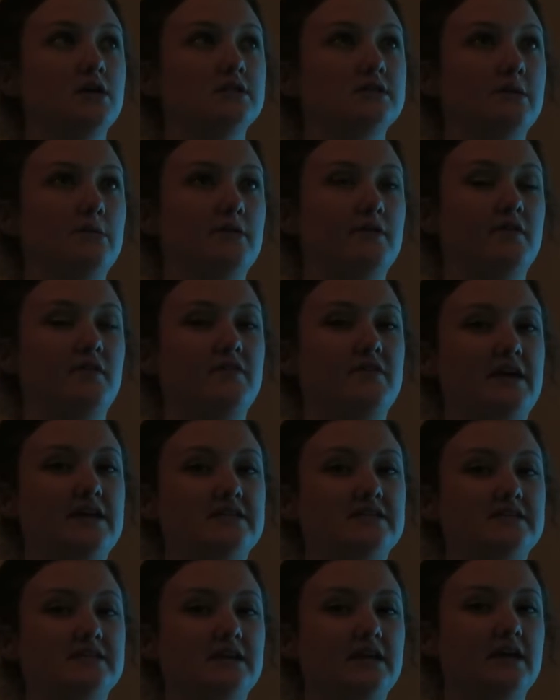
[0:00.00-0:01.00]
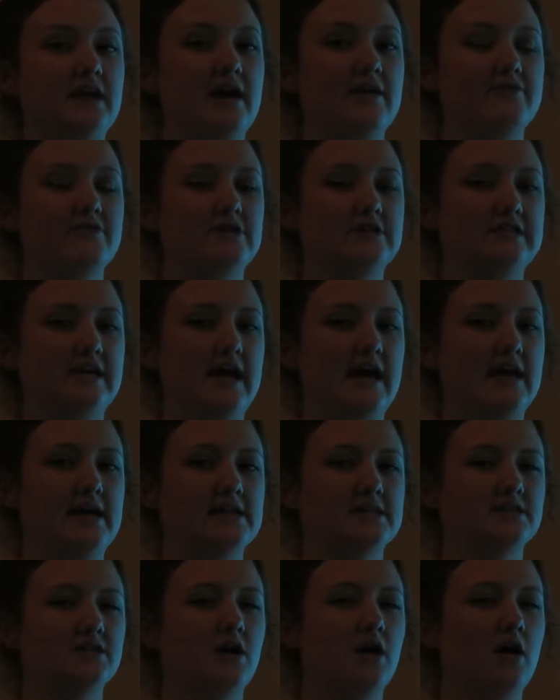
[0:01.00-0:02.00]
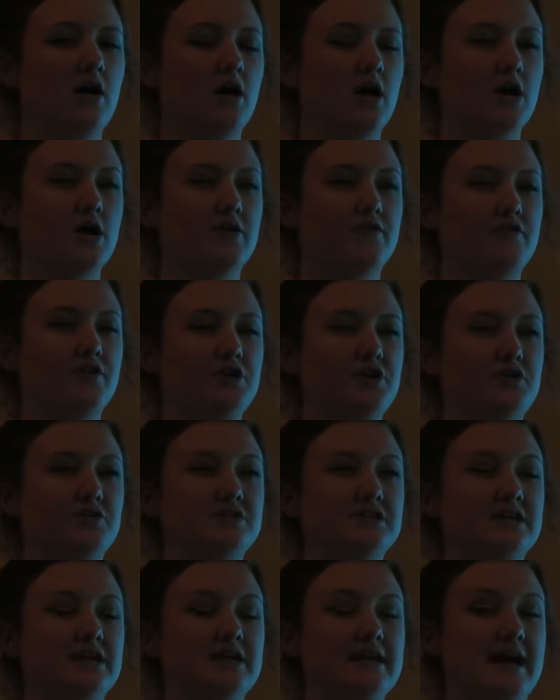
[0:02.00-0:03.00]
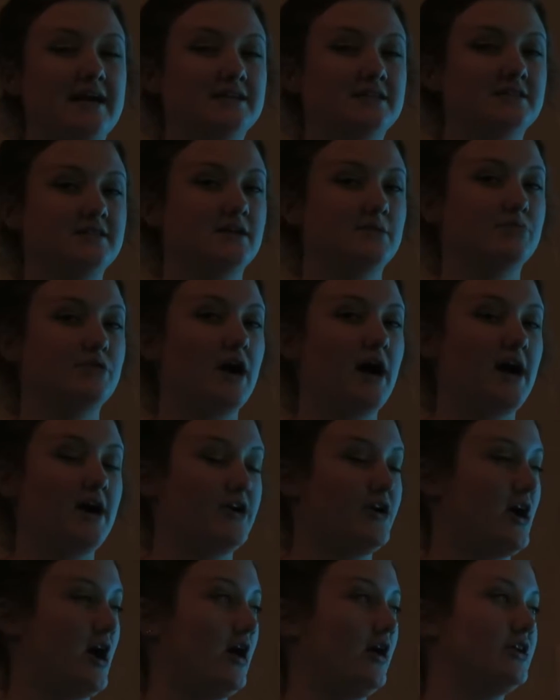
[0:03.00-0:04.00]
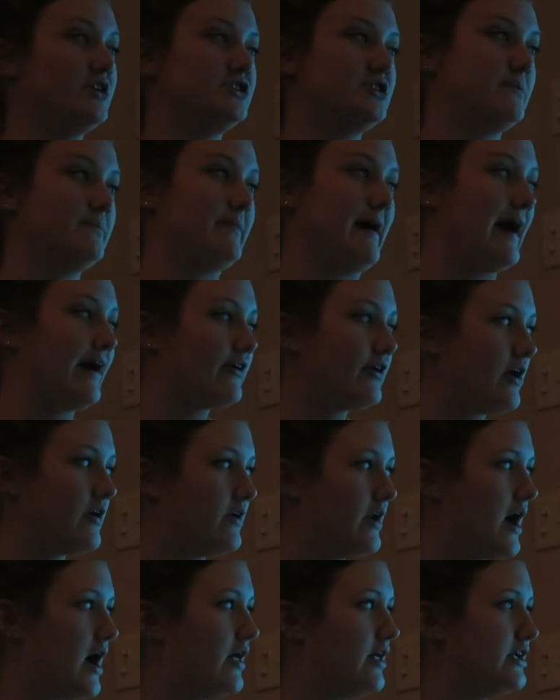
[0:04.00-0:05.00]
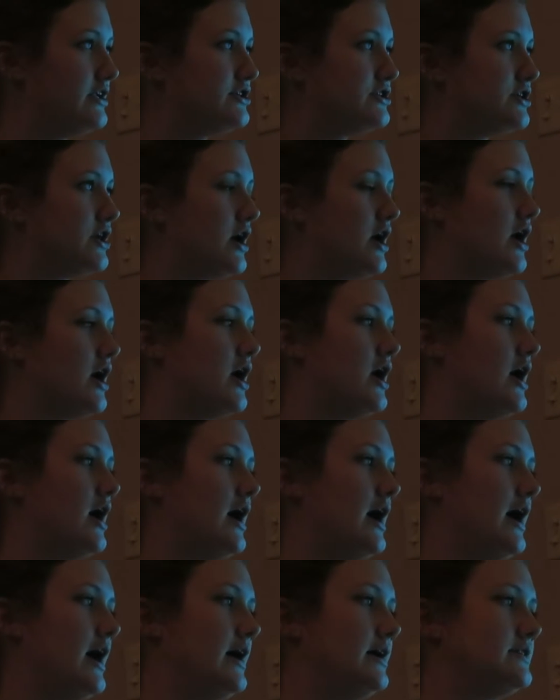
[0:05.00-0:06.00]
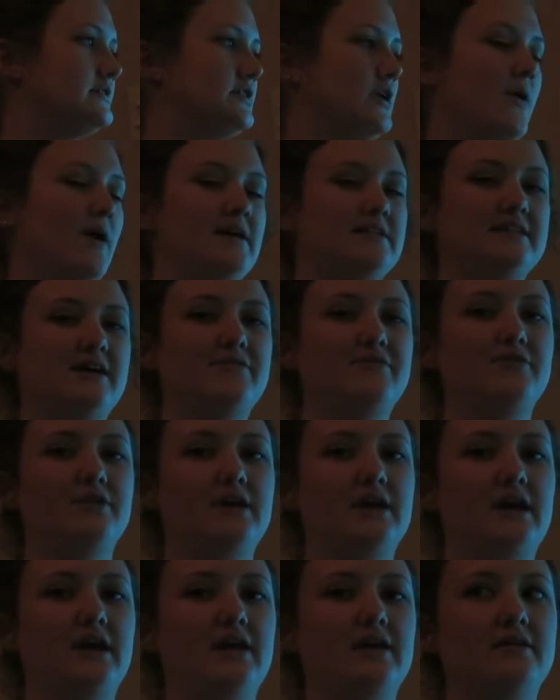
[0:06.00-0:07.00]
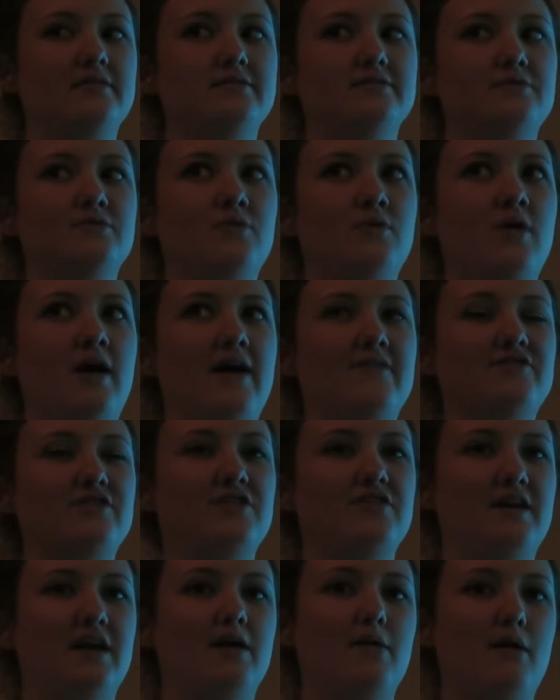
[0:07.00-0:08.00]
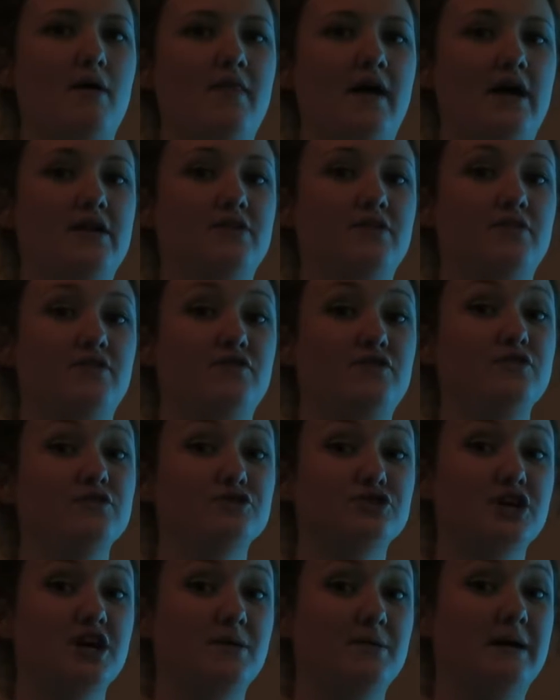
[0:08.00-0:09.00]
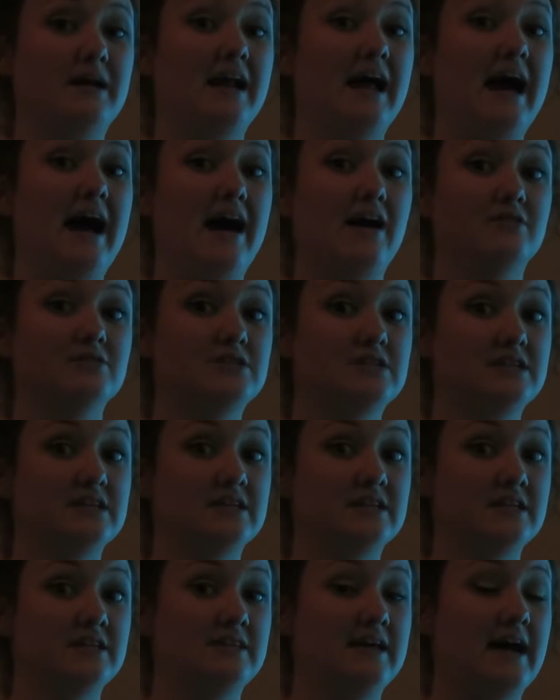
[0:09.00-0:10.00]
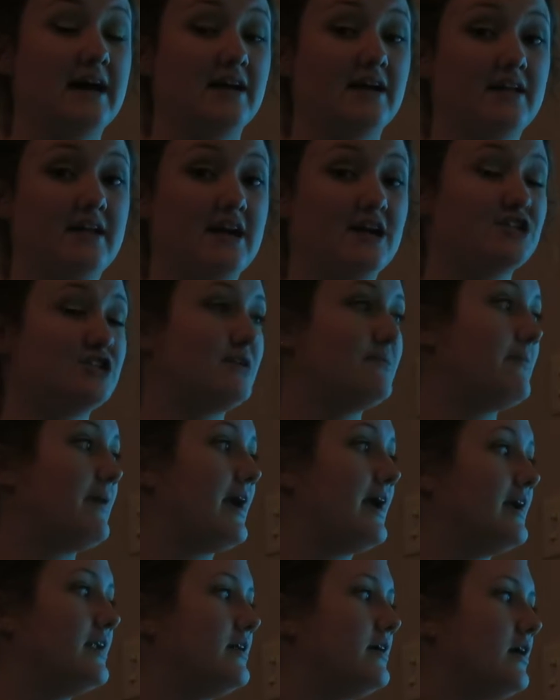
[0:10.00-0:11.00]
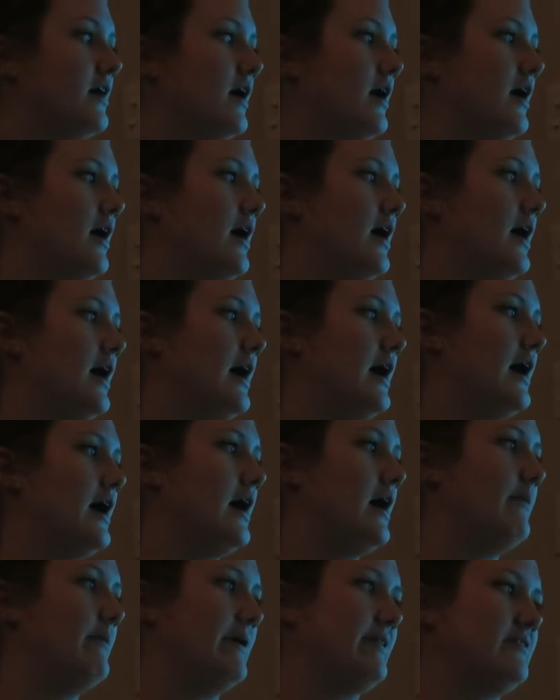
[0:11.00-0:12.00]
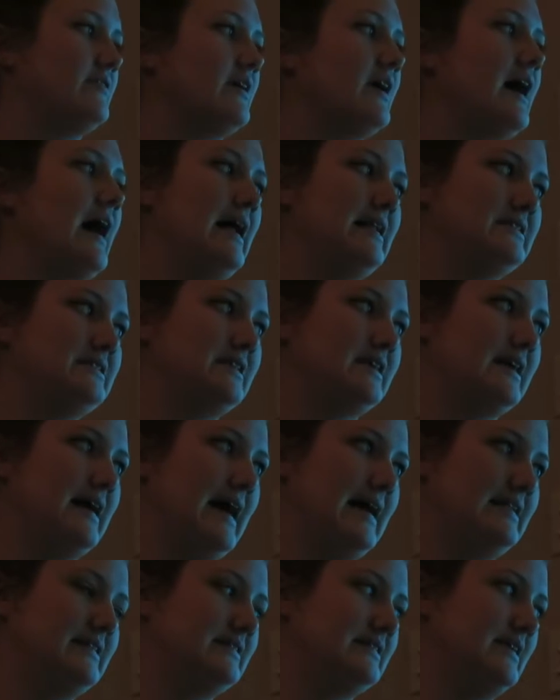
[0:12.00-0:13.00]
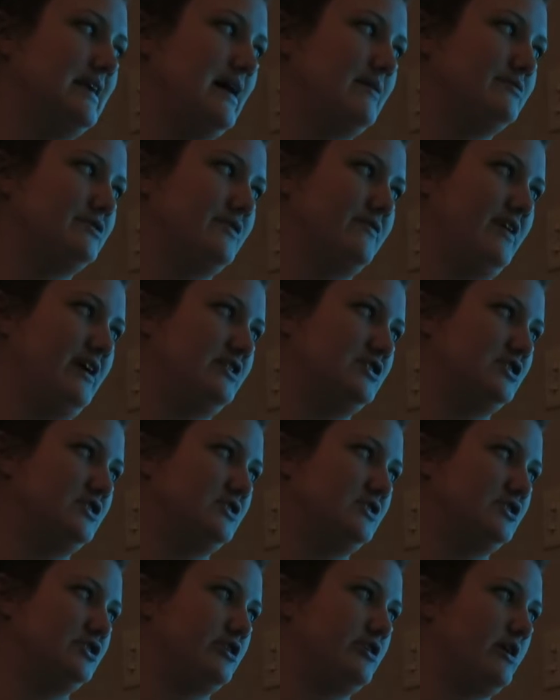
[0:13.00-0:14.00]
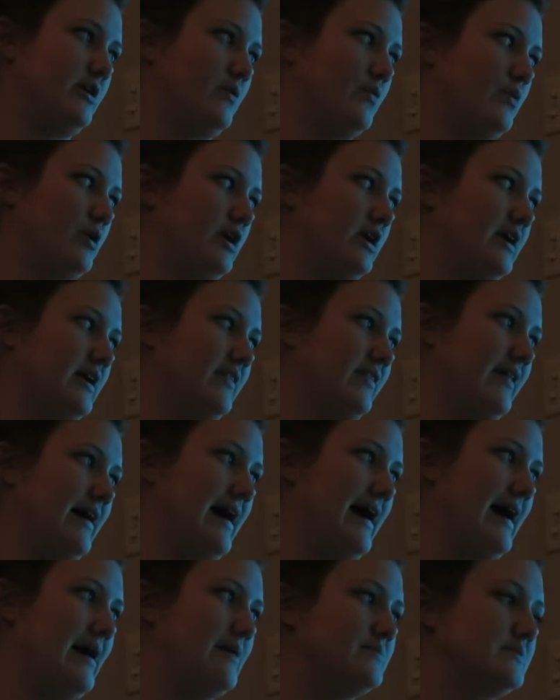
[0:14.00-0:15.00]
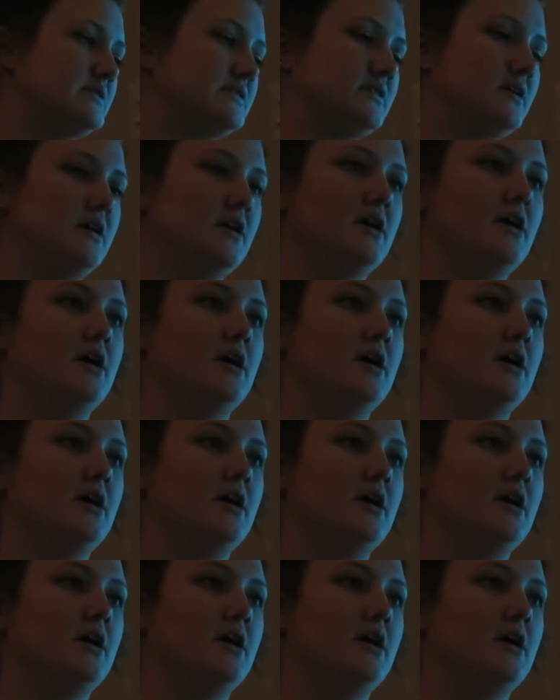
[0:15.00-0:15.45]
something that they see every day. It's harder for you to connect to their prior knowledge and background knowledge. So I definitely will have to think about that in the future, about how to get that connection made. And constant guidance and observations during work and labs.